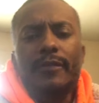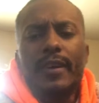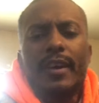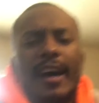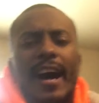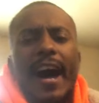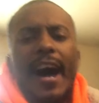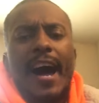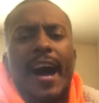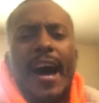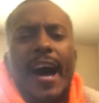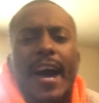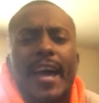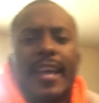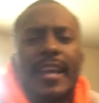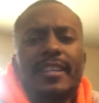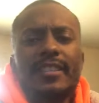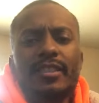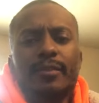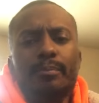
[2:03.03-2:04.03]
the
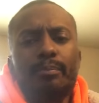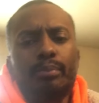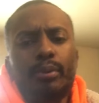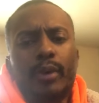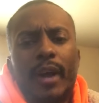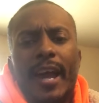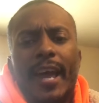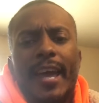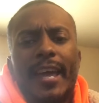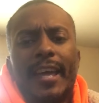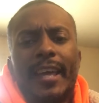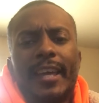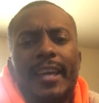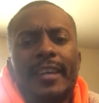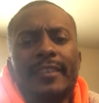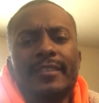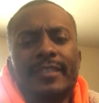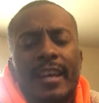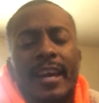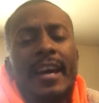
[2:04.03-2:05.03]
highest of
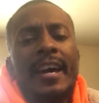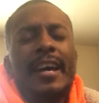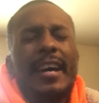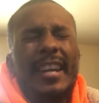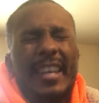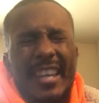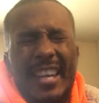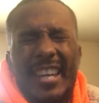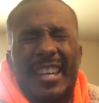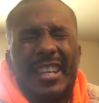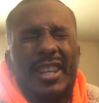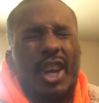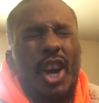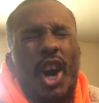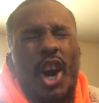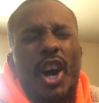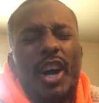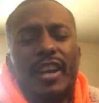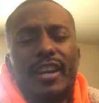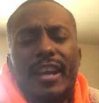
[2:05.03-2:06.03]
praise. In
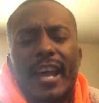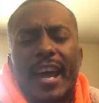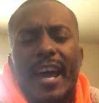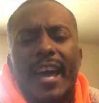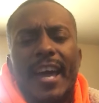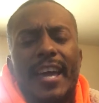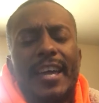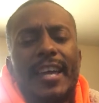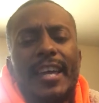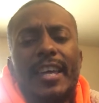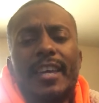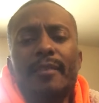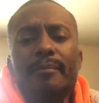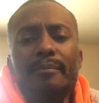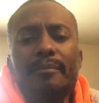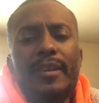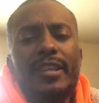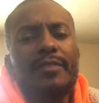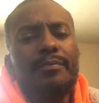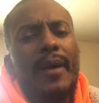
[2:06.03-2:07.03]
your
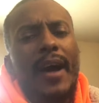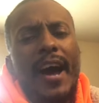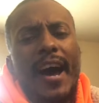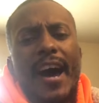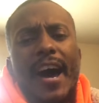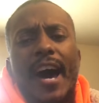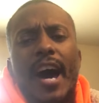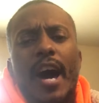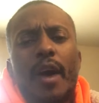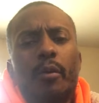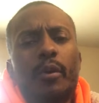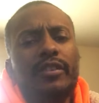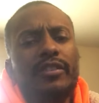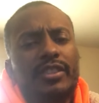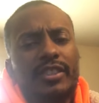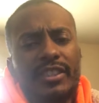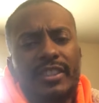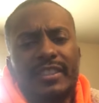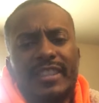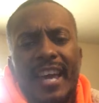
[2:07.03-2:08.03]
name is power
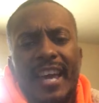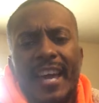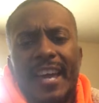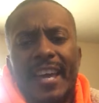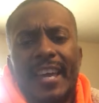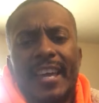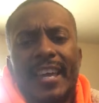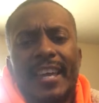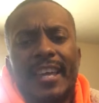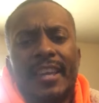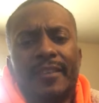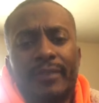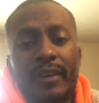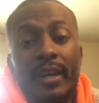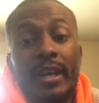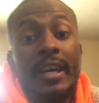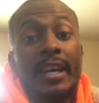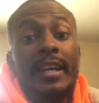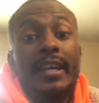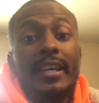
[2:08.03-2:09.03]
to save.
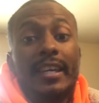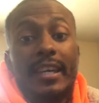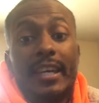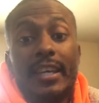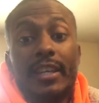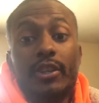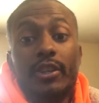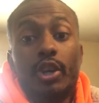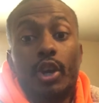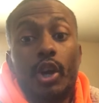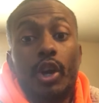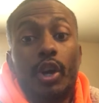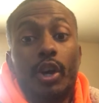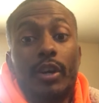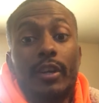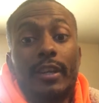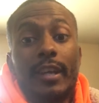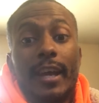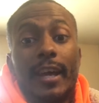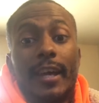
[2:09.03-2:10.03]
In
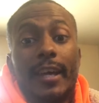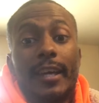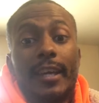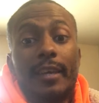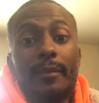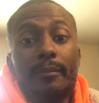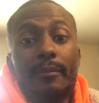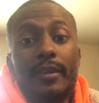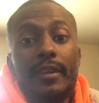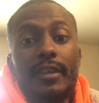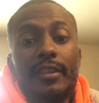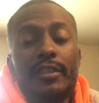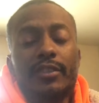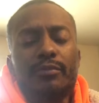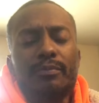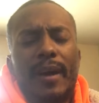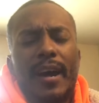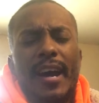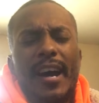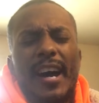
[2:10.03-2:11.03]
your name is
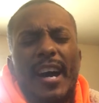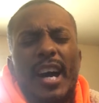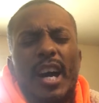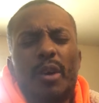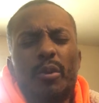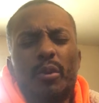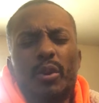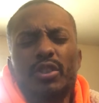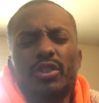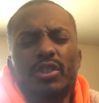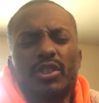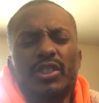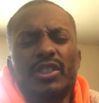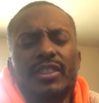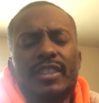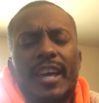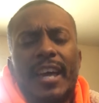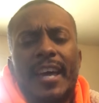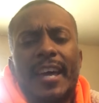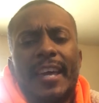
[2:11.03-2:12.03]
power to
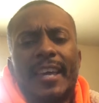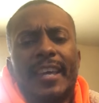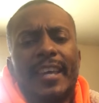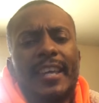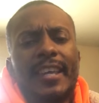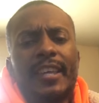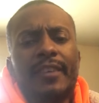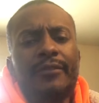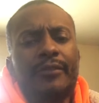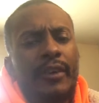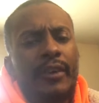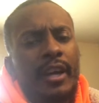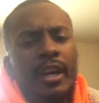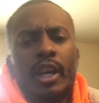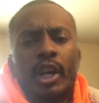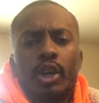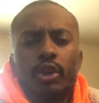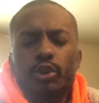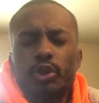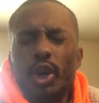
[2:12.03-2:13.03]
save.
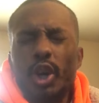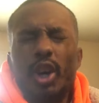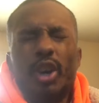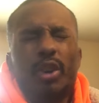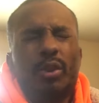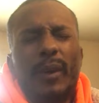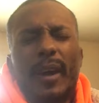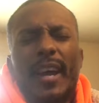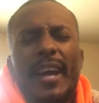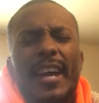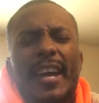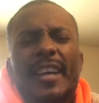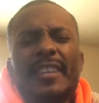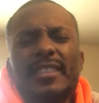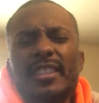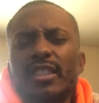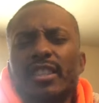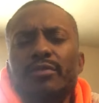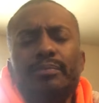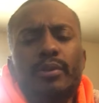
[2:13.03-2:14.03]
Your grace
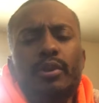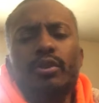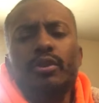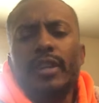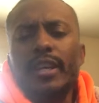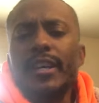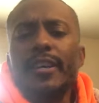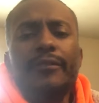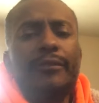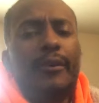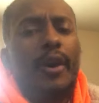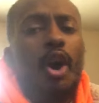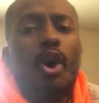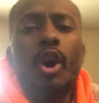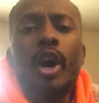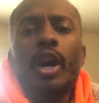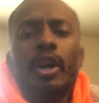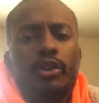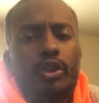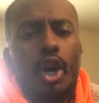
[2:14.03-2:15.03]
is
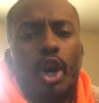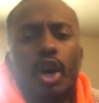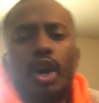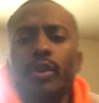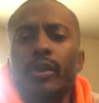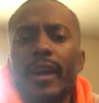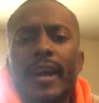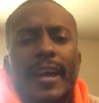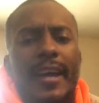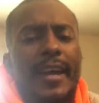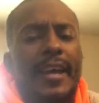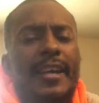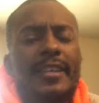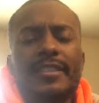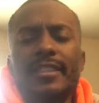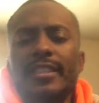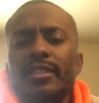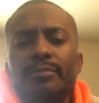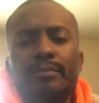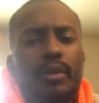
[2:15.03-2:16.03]
beautiful. Your grace
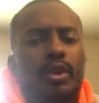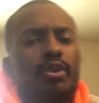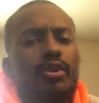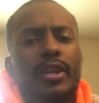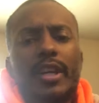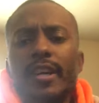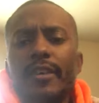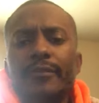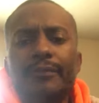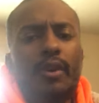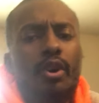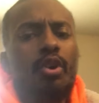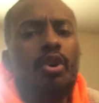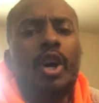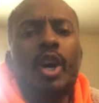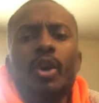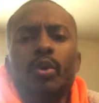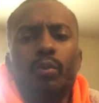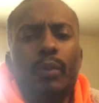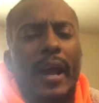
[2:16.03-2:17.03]
is beautiful.
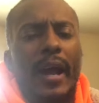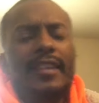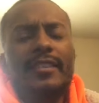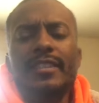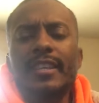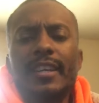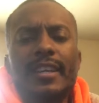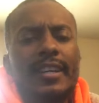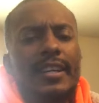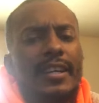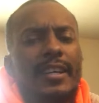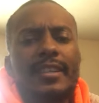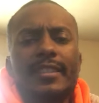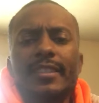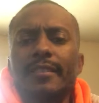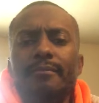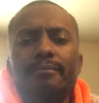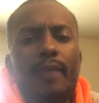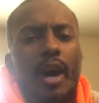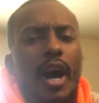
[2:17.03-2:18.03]
Righteous
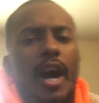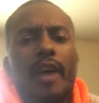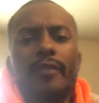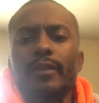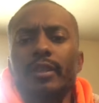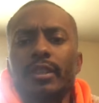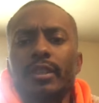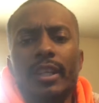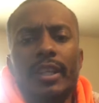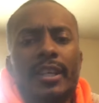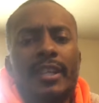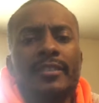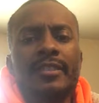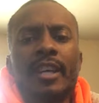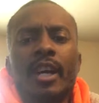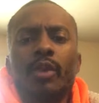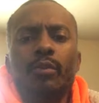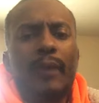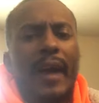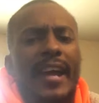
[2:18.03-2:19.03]
and marvelous.
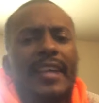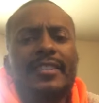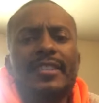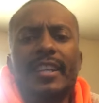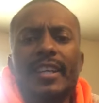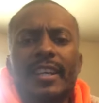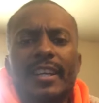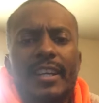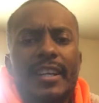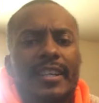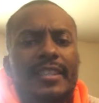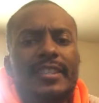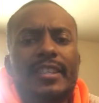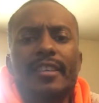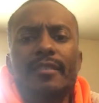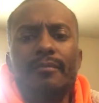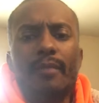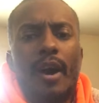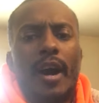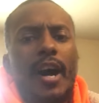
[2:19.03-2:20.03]
Righteous
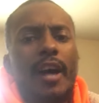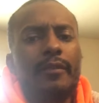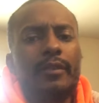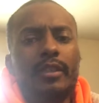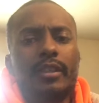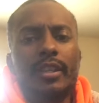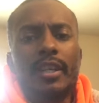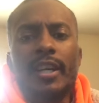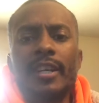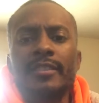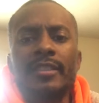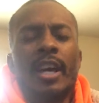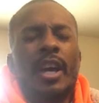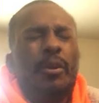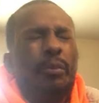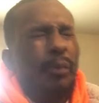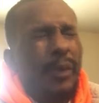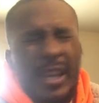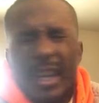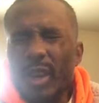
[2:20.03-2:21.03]
and marvelous.
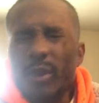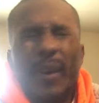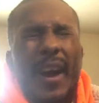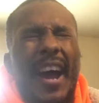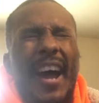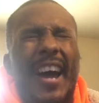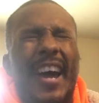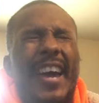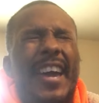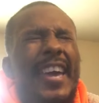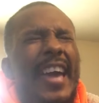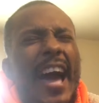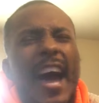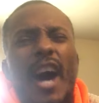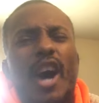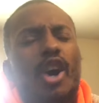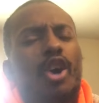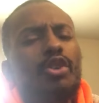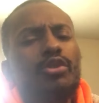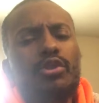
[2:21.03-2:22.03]
We cry
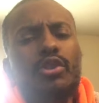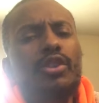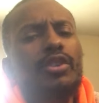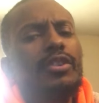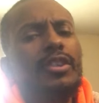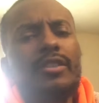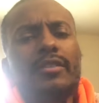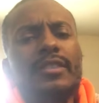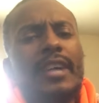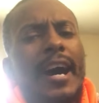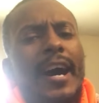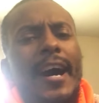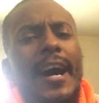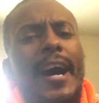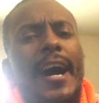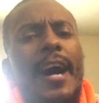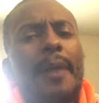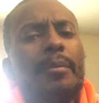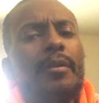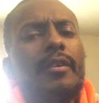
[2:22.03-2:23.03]
out to the
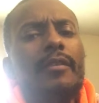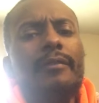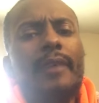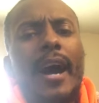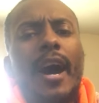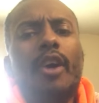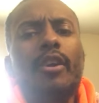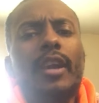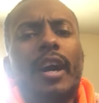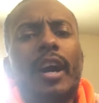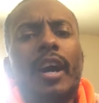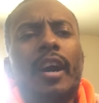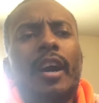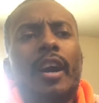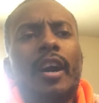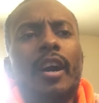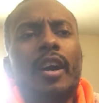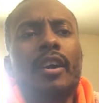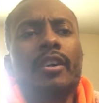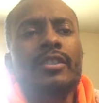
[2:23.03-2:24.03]
top of our
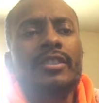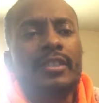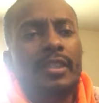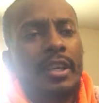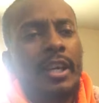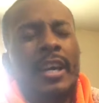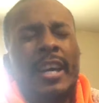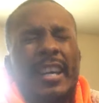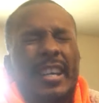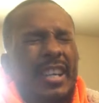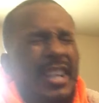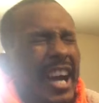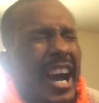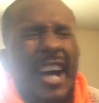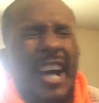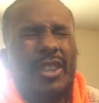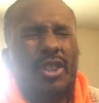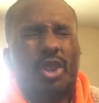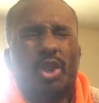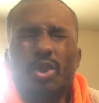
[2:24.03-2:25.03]
lungs.
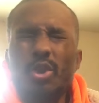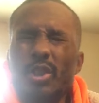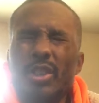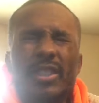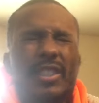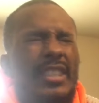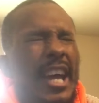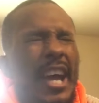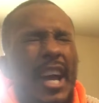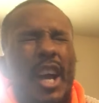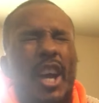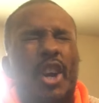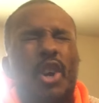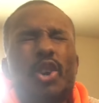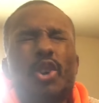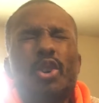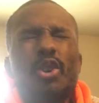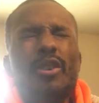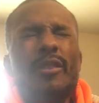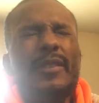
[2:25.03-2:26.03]
God, you
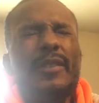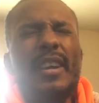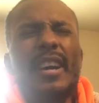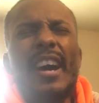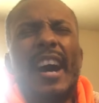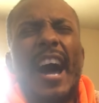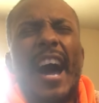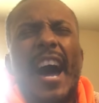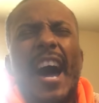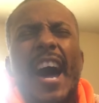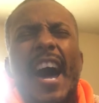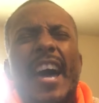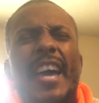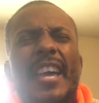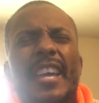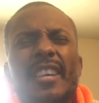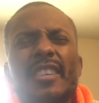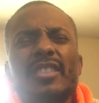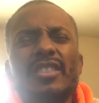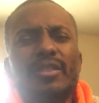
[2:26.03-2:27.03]
deserve the
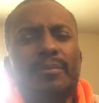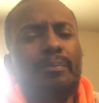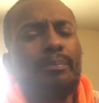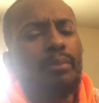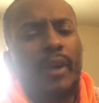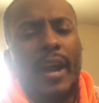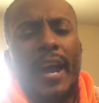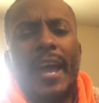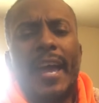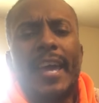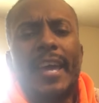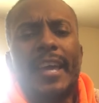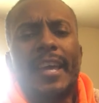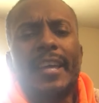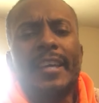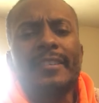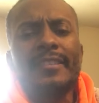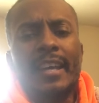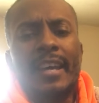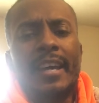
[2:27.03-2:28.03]
highest of
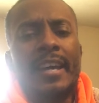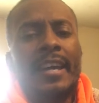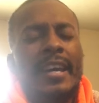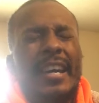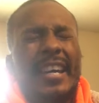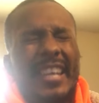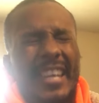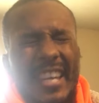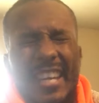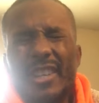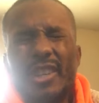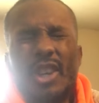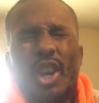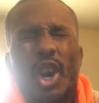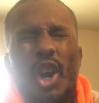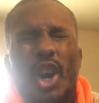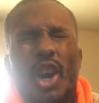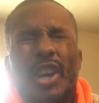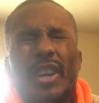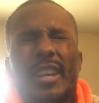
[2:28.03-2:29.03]
praise. In
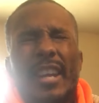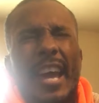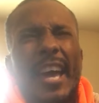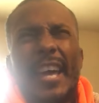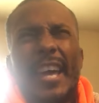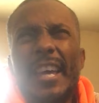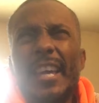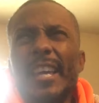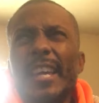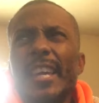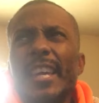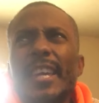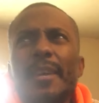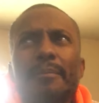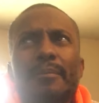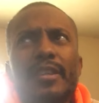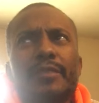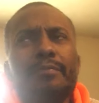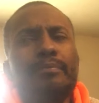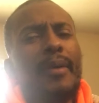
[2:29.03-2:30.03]
your
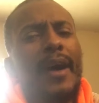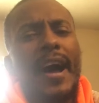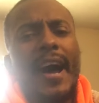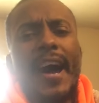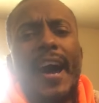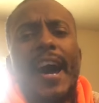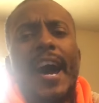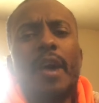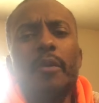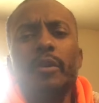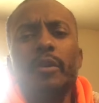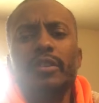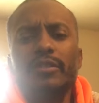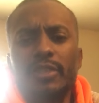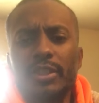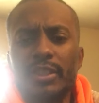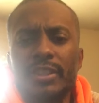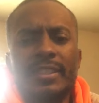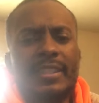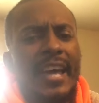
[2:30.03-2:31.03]
name is power
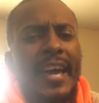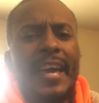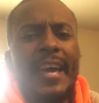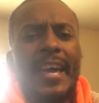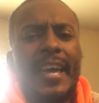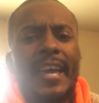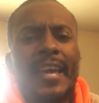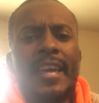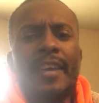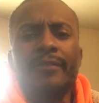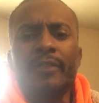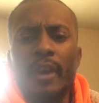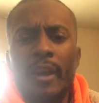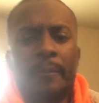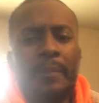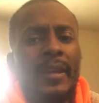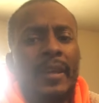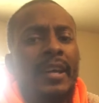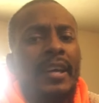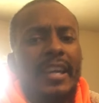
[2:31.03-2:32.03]
to save.
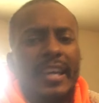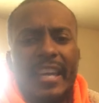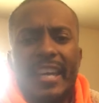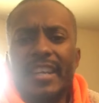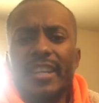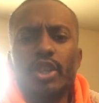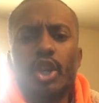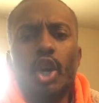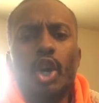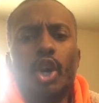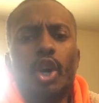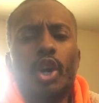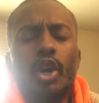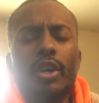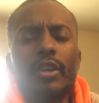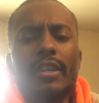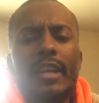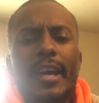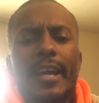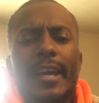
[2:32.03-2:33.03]
In your
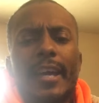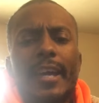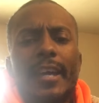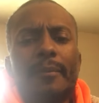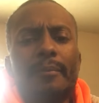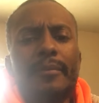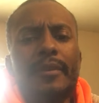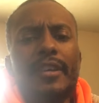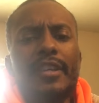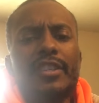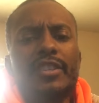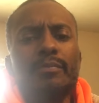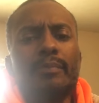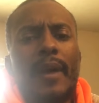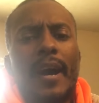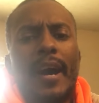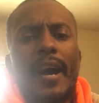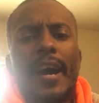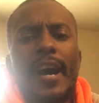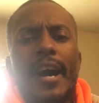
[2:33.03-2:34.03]
name is
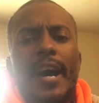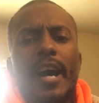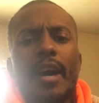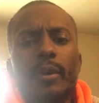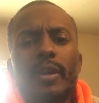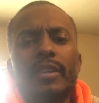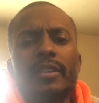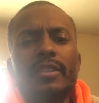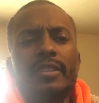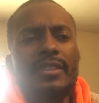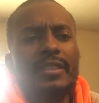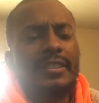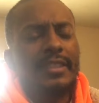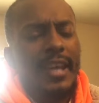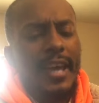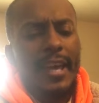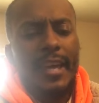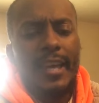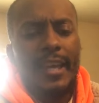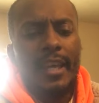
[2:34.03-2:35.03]
power to
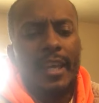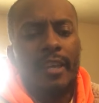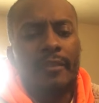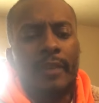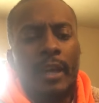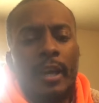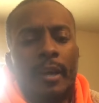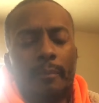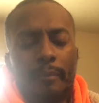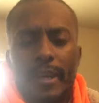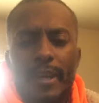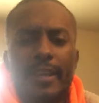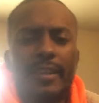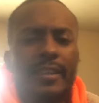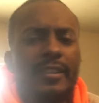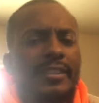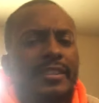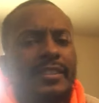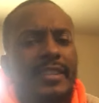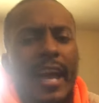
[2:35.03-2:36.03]
save. May
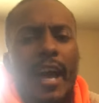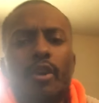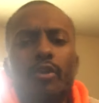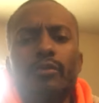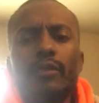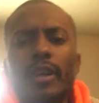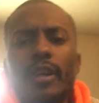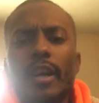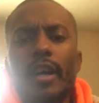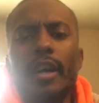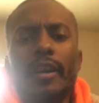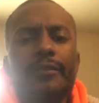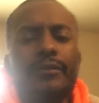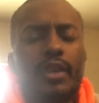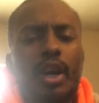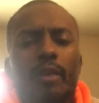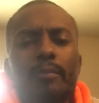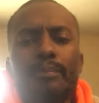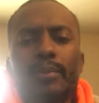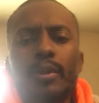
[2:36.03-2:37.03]
the sound of
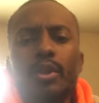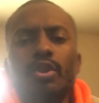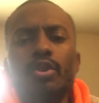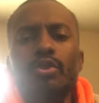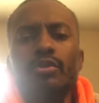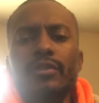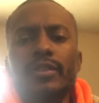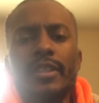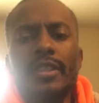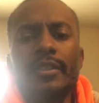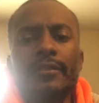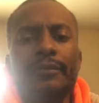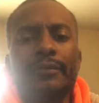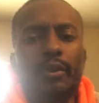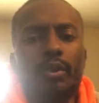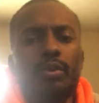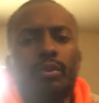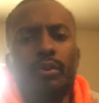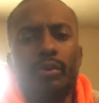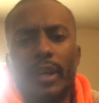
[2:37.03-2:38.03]
your
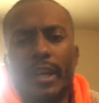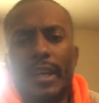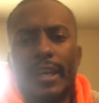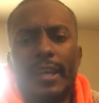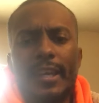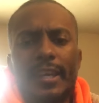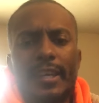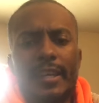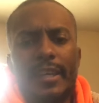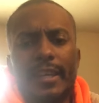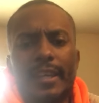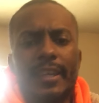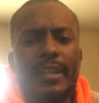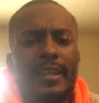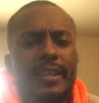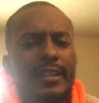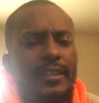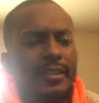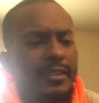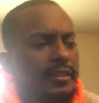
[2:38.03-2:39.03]
beautiful
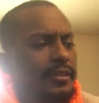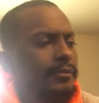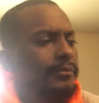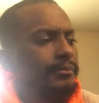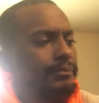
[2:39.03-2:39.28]
grace